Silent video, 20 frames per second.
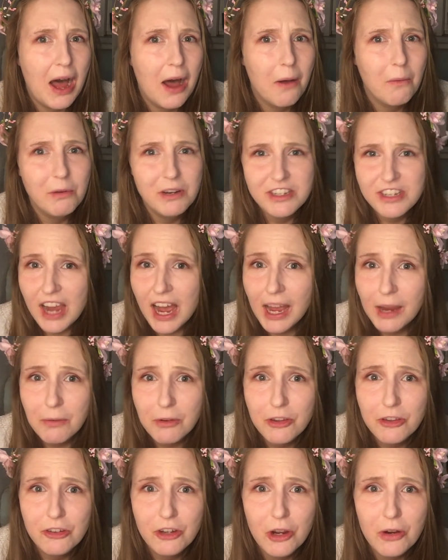which I
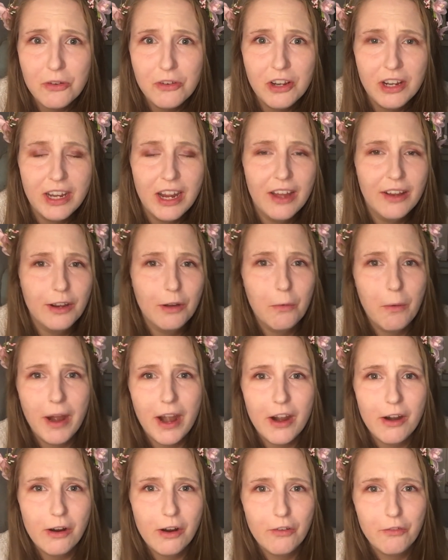was totally
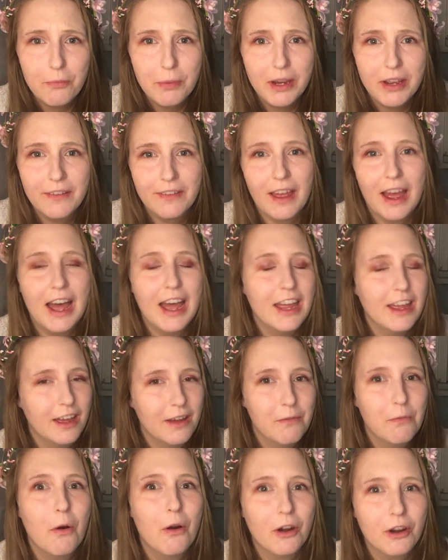unaware of, because I
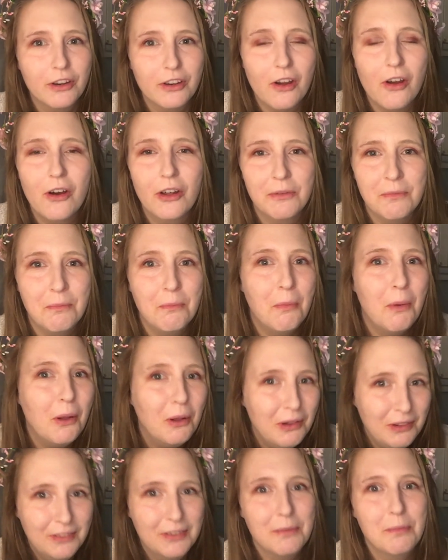have worked on
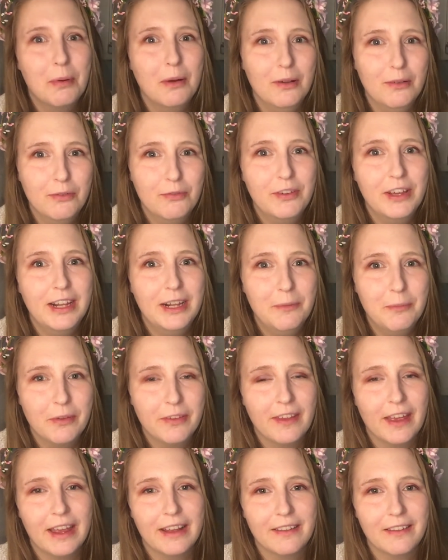multiple film
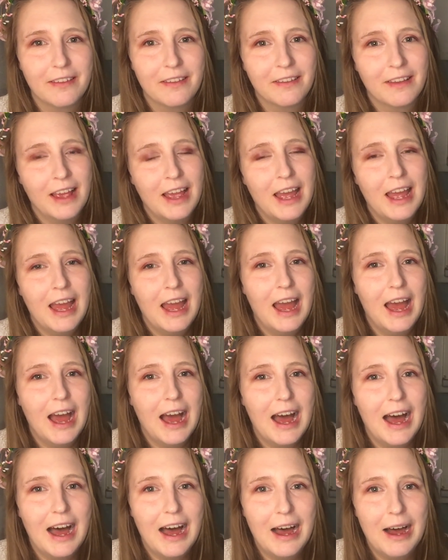sets
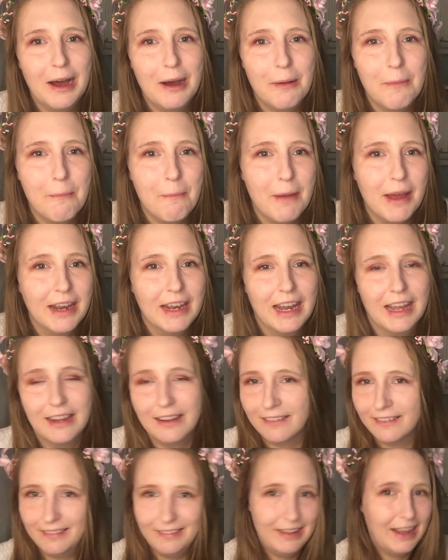and
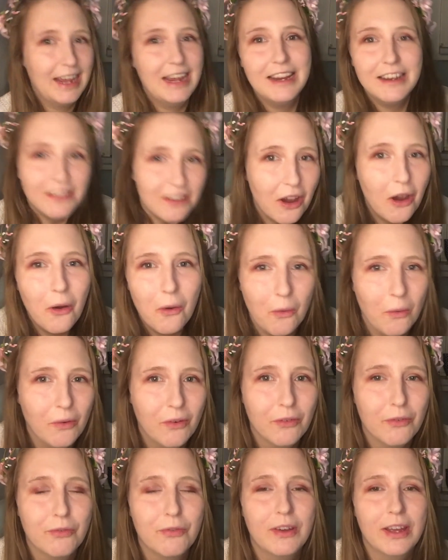like
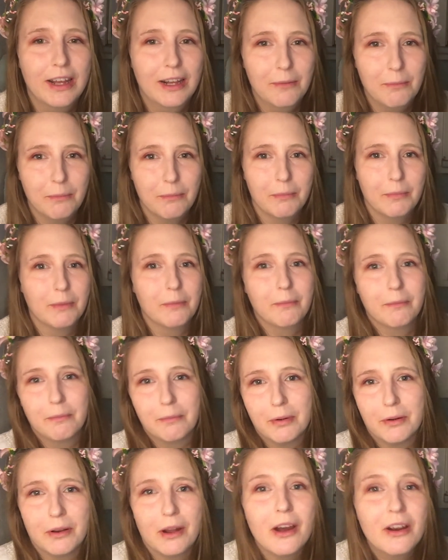state-owned film
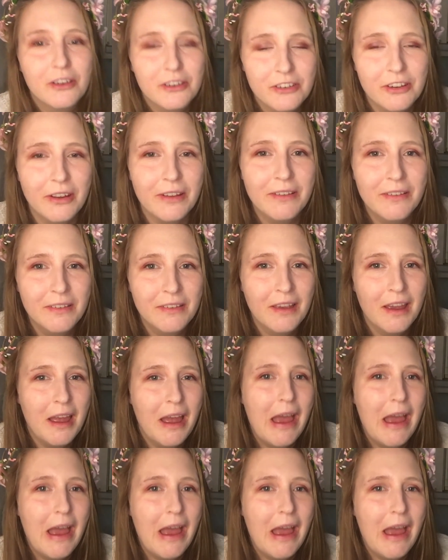productions,